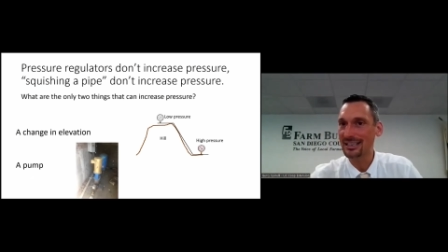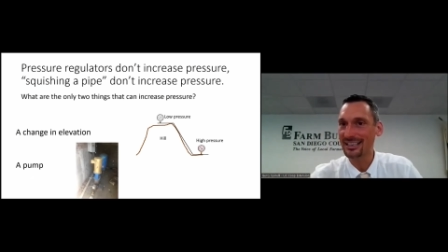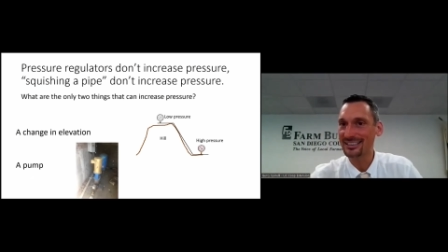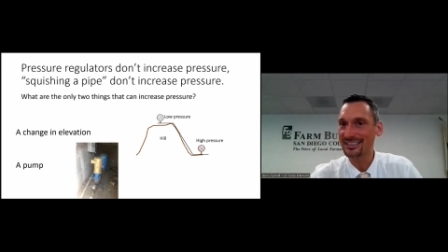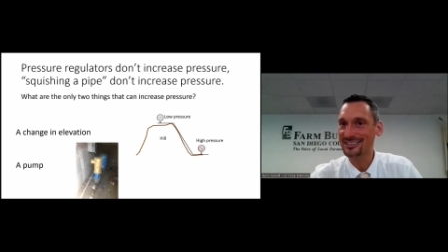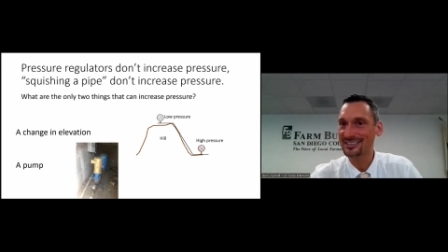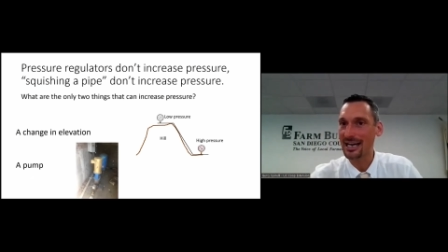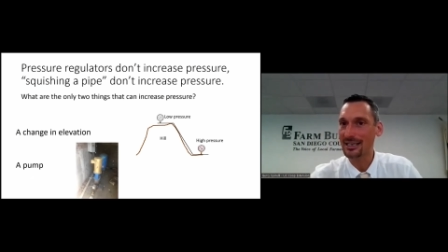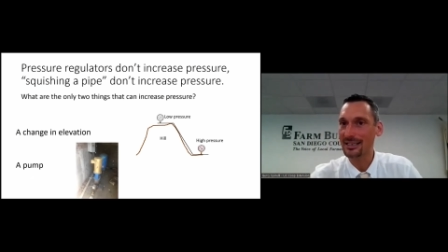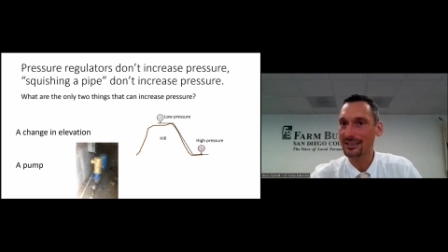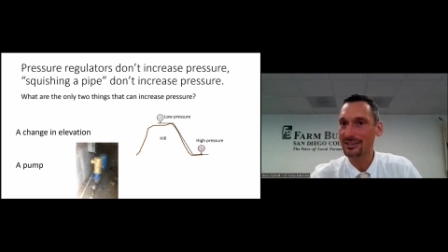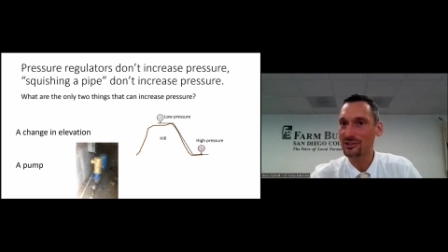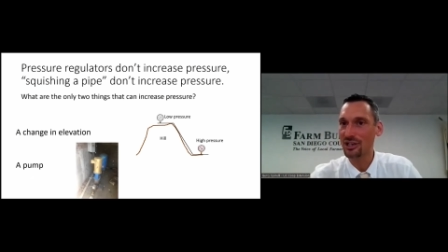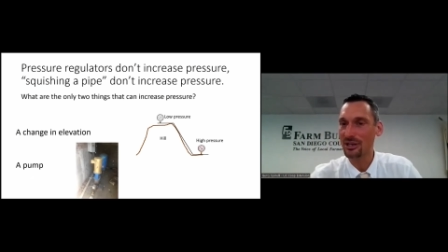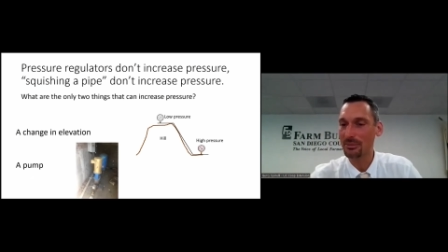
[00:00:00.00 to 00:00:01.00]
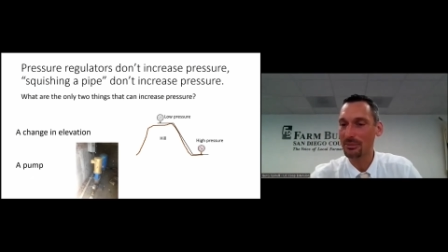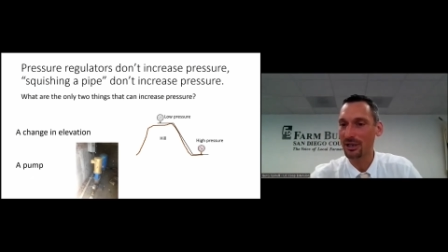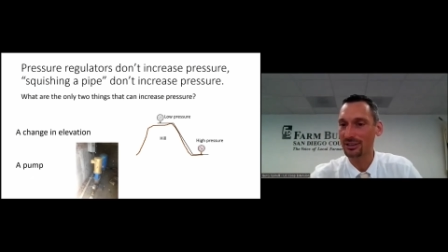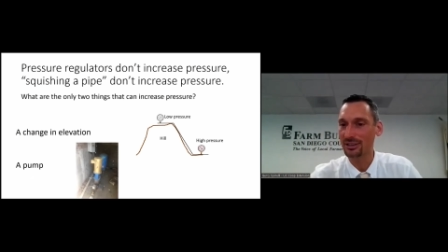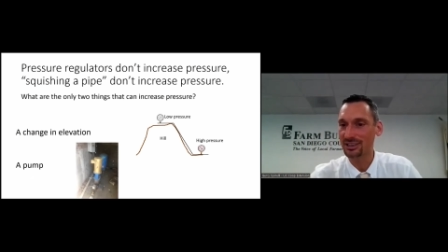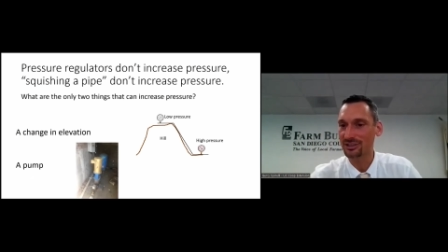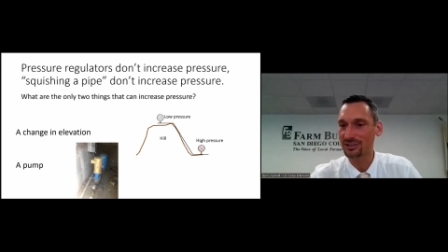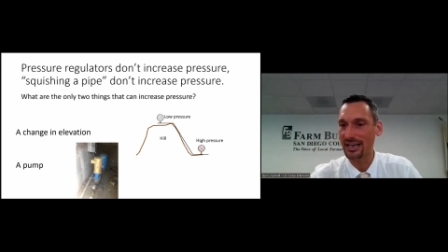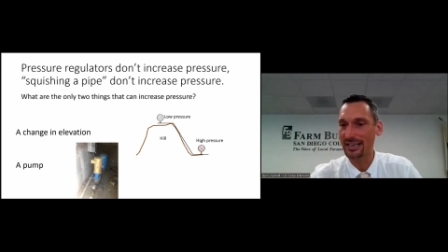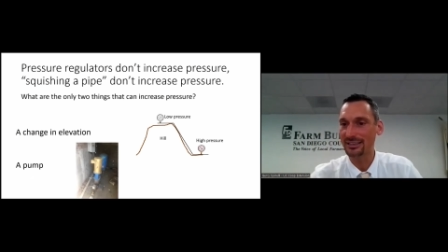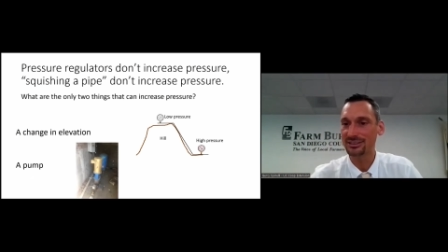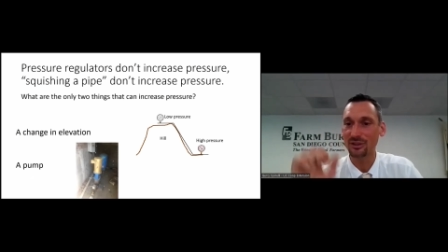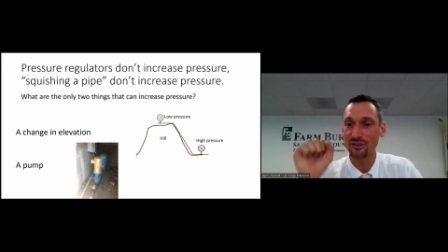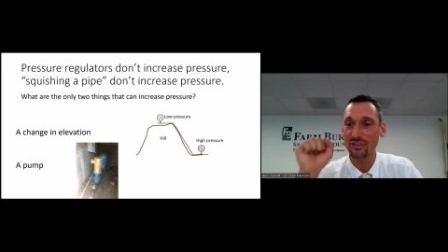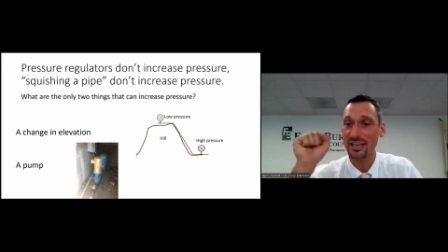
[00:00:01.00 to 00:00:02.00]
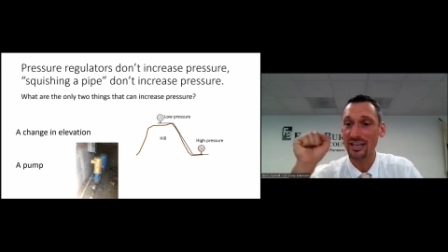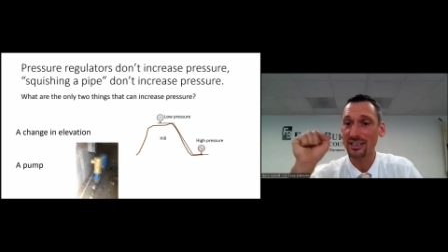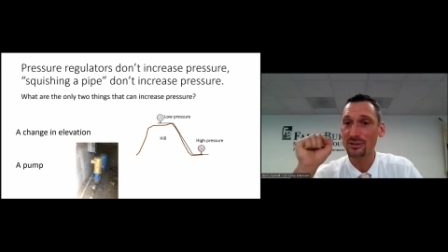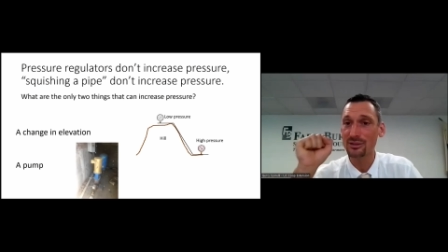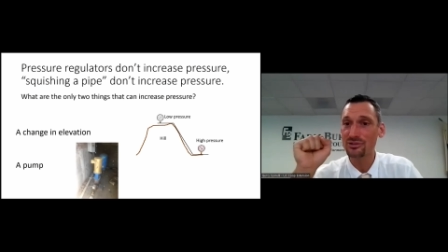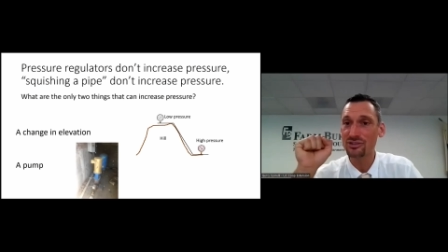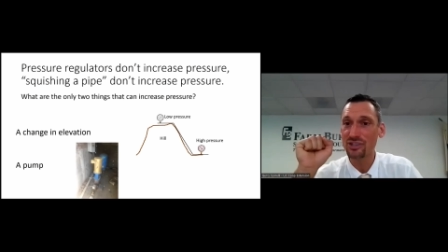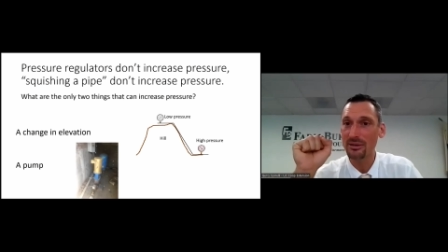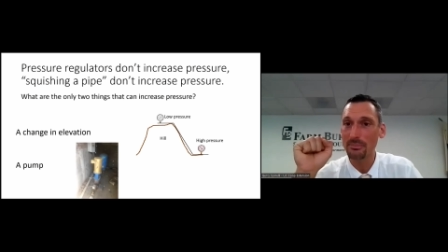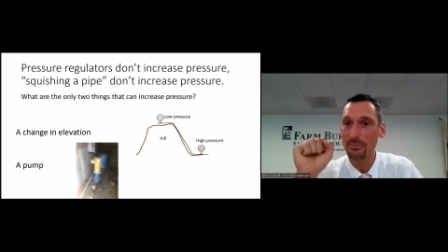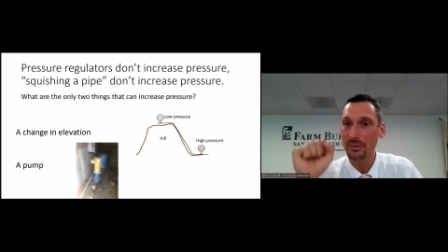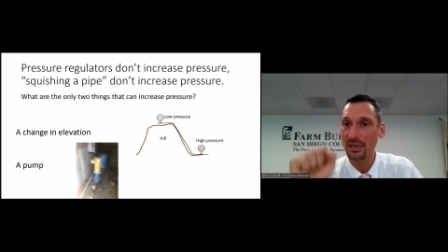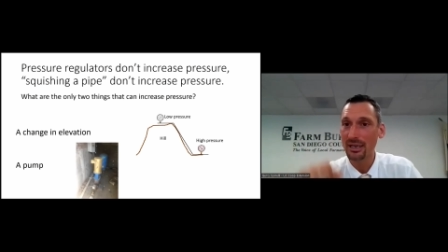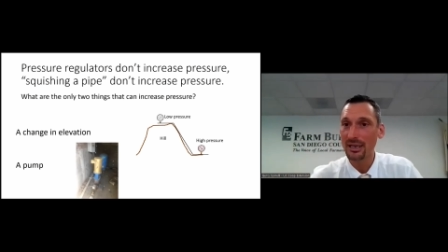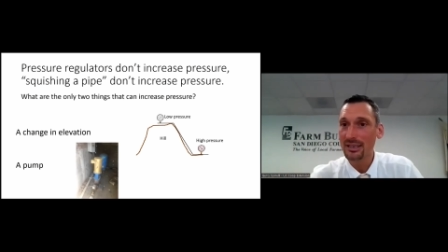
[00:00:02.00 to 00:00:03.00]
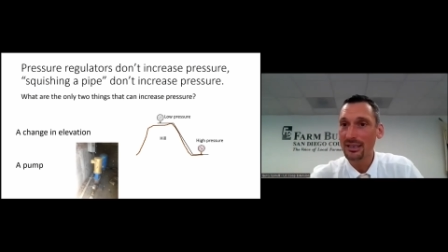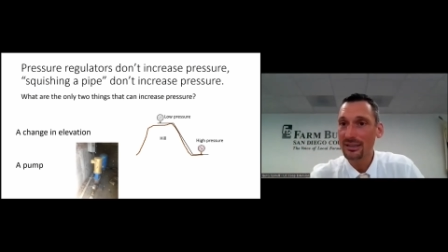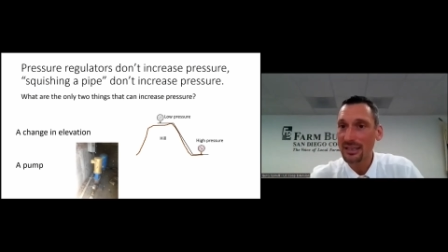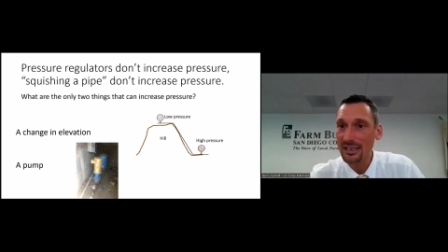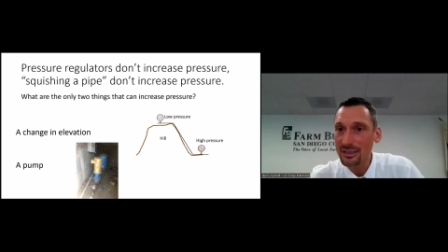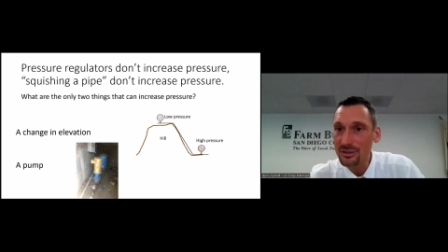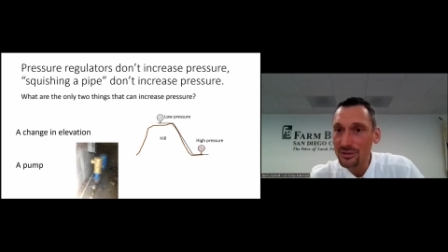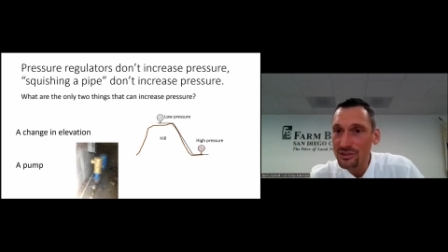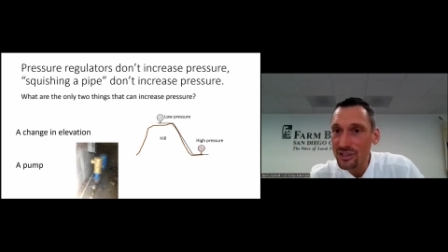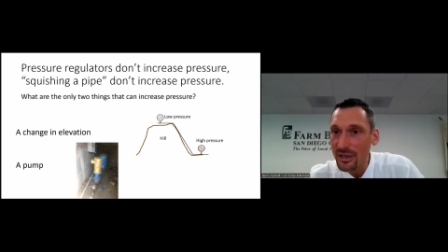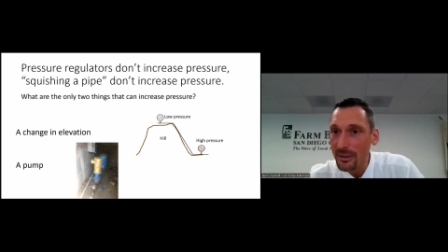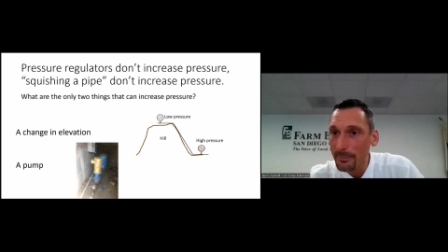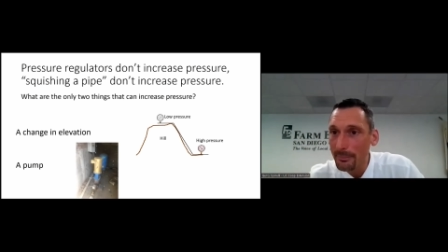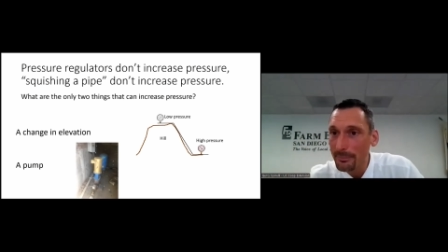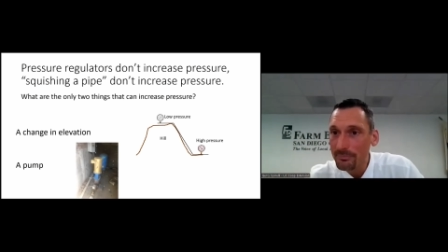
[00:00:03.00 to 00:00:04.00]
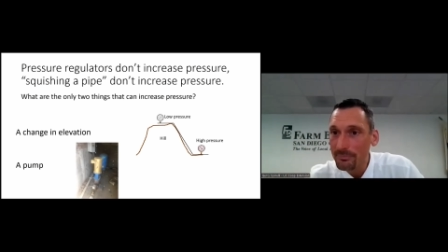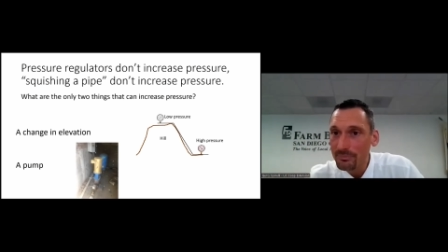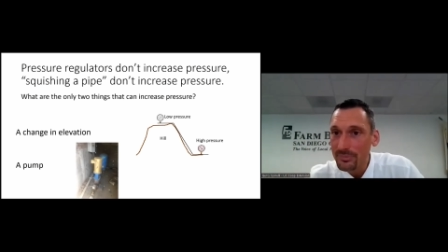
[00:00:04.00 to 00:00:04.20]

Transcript: exactly jim got it right so thank you jim thank you jim